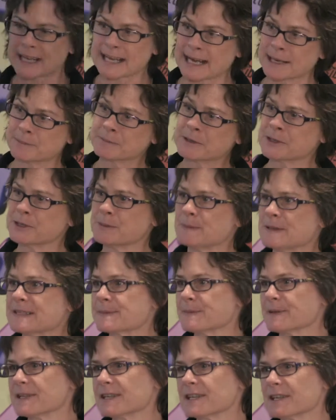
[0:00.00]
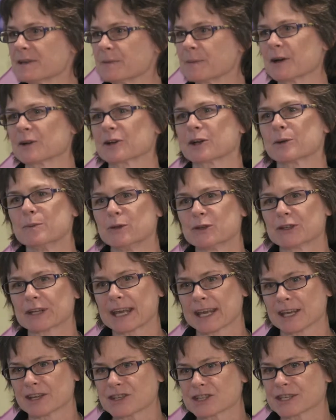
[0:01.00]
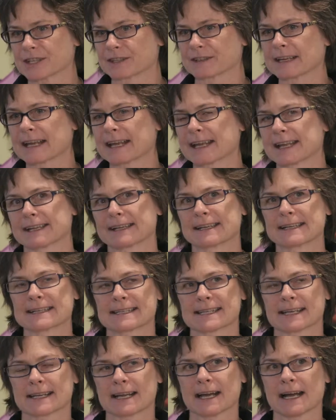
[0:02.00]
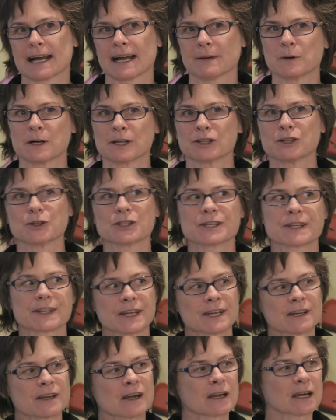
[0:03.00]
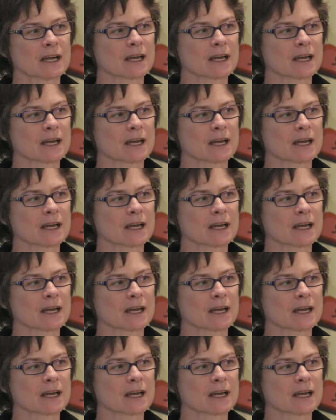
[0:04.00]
I'm going to be speaking about communication, and I want you to think